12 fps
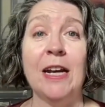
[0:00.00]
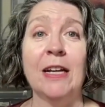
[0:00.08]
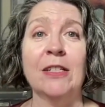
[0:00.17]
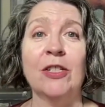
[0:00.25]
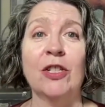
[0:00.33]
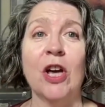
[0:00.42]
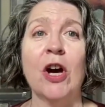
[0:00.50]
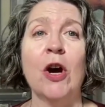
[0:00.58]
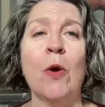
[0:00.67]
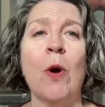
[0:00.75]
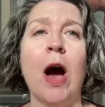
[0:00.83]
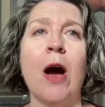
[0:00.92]
And
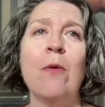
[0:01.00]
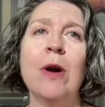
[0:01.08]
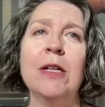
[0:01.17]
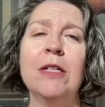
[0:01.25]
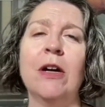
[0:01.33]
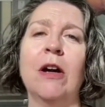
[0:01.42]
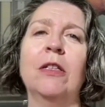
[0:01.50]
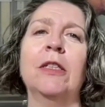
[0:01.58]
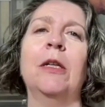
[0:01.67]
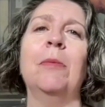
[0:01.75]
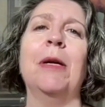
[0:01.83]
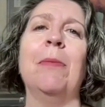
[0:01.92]
so I want to talk a
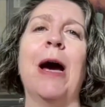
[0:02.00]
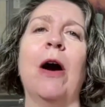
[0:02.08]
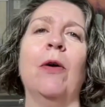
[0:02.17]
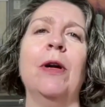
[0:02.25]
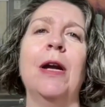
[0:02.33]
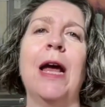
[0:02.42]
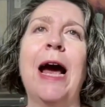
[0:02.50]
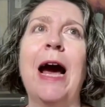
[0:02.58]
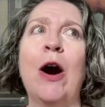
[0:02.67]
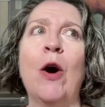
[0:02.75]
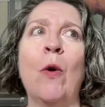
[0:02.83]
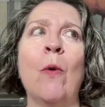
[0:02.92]
little bit about
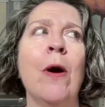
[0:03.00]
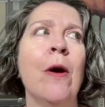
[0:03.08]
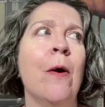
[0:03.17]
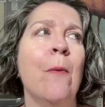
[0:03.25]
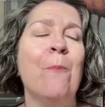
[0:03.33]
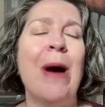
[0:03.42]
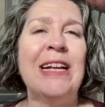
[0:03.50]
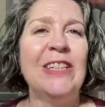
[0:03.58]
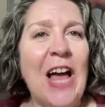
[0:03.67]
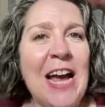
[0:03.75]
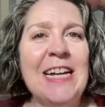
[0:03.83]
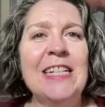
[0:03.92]
how my
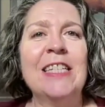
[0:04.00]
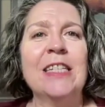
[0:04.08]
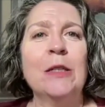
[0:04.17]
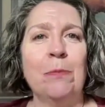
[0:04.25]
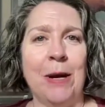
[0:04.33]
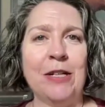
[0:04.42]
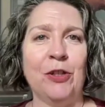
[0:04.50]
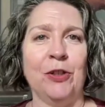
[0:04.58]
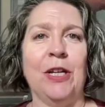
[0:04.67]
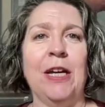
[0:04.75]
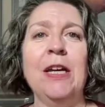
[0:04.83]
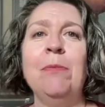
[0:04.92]
clients,
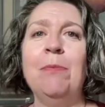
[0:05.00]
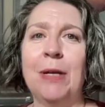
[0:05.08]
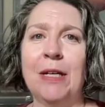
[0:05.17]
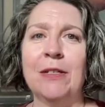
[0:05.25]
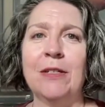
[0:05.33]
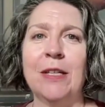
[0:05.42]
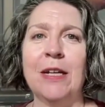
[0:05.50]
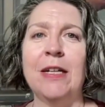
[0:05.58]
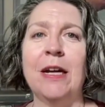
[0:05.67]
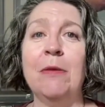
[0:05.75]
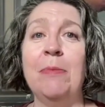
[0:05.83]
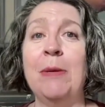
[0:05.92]
especially because they
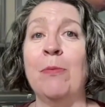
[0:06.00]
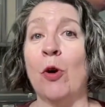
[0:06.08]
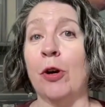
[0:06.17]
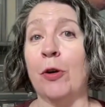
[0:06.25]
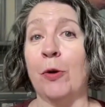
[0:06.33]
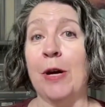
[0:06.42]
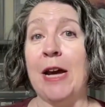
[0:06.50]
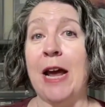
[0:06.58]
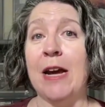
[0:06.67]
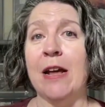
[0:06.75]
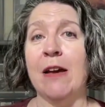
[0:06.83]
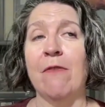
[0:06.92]
tend to be more
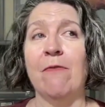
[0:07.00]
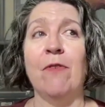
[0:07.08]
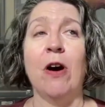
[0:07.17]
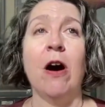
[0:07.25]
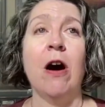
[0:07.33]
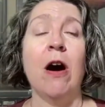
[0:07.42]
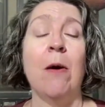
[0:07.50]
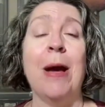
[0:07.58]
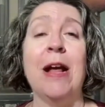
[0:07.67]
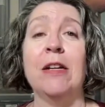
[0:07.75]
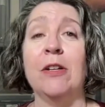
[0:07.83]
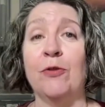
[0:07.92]
creative
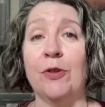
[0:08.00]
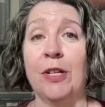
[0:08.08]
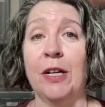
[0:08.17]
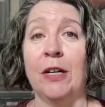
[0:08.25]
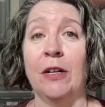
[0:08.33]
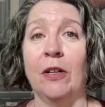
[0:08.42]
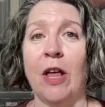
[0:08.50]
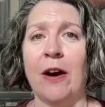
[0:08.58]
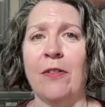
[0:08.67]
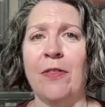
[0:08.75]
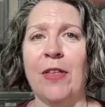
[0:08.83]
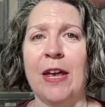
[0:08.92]
and interested in a
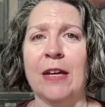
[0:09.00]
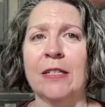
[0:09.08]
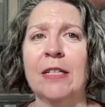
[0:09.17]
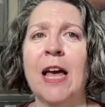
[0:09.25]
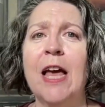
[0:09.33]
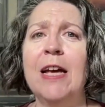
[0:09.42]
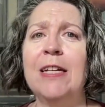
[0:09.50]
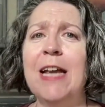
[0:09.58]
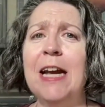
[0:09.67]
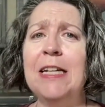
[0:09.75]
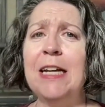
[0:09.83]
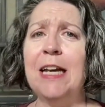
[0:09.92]
lot of things,
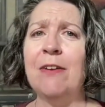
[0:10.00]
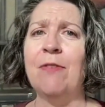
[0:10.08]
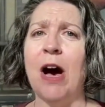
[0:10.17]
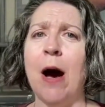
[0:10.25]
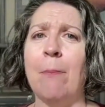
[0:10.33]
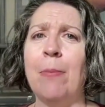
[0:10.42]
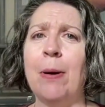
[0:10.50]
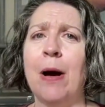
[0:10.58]
tend to give up